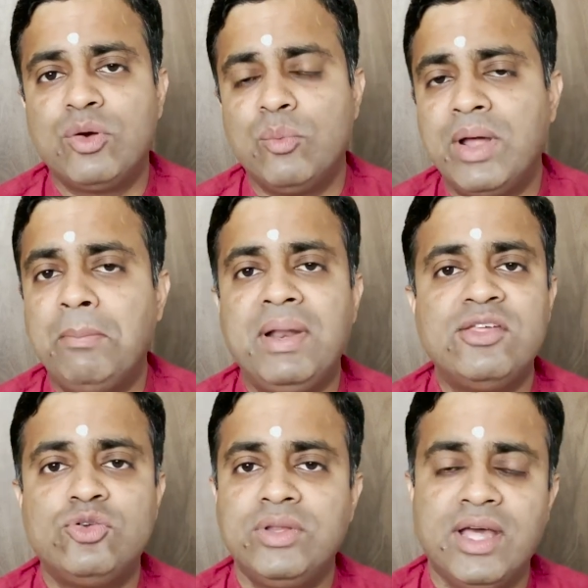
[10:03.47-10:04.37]
from one
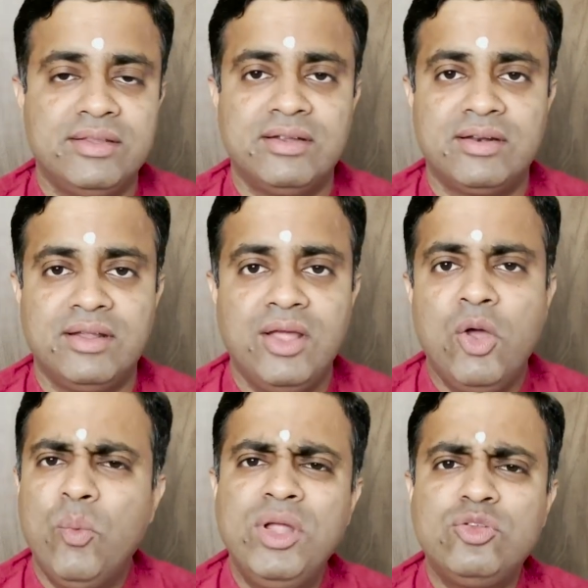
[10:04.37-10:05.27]
place to the other.
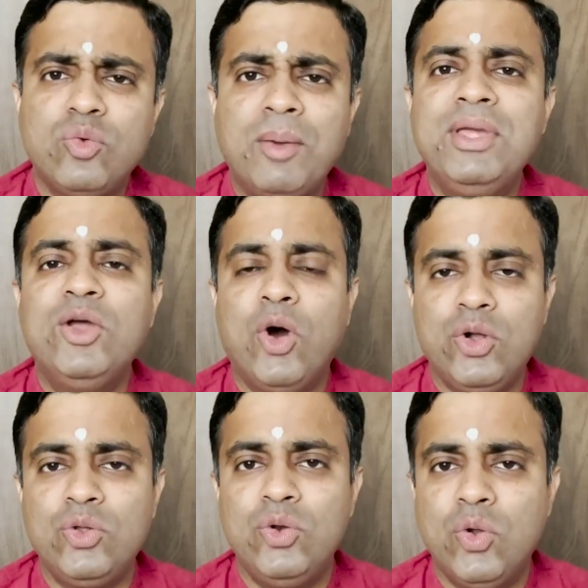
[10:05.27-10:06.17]
When Swami
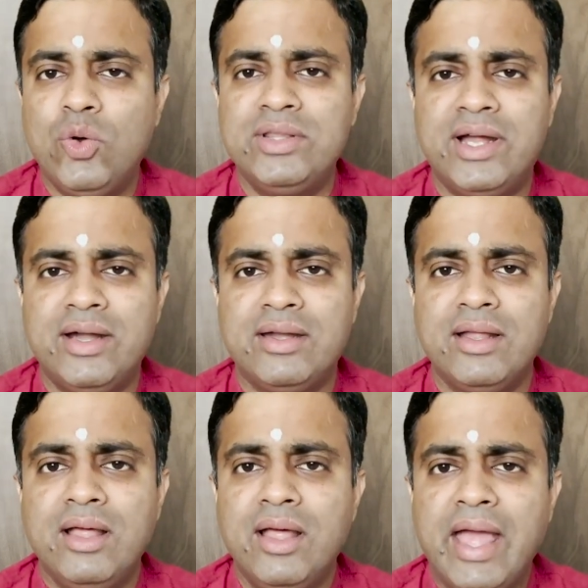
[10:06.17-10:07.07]
got to know that
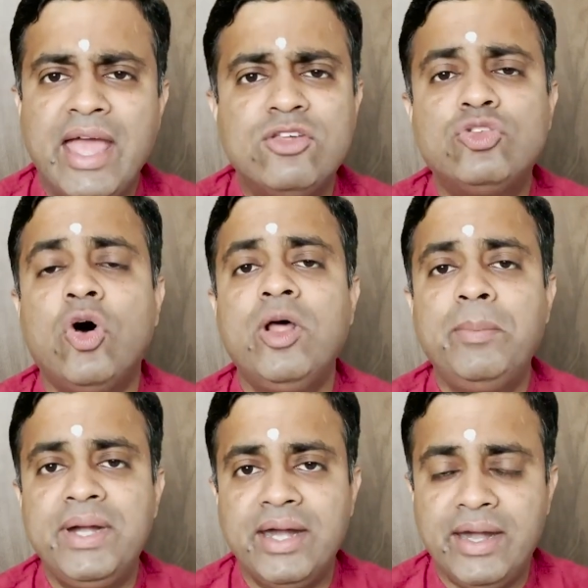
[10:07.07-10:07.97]

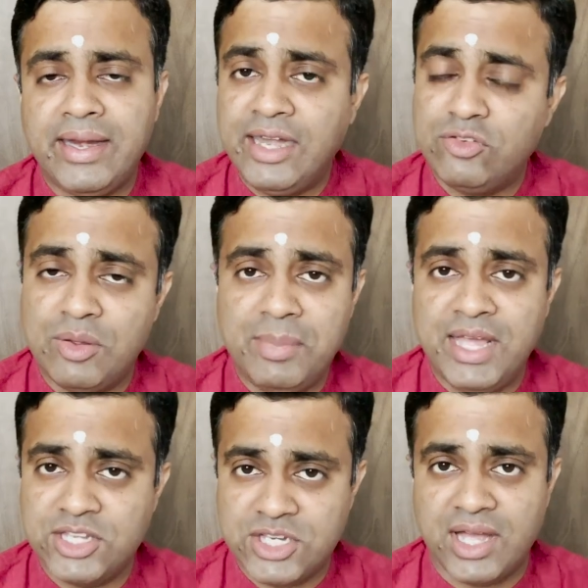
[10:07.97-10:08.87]
exorbitant rates were
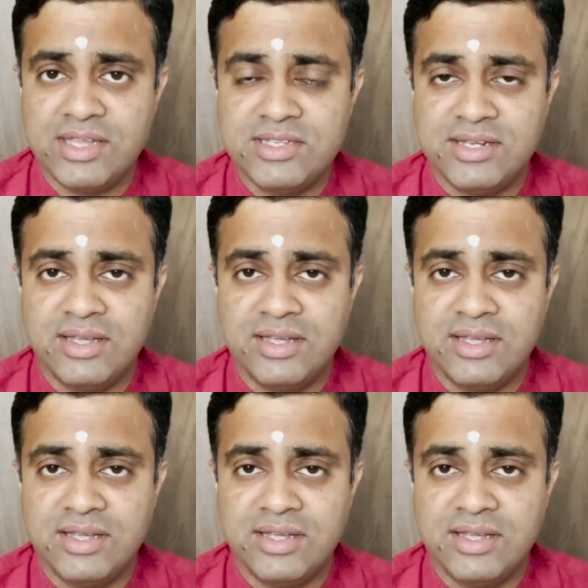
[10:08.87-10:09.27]
being charged,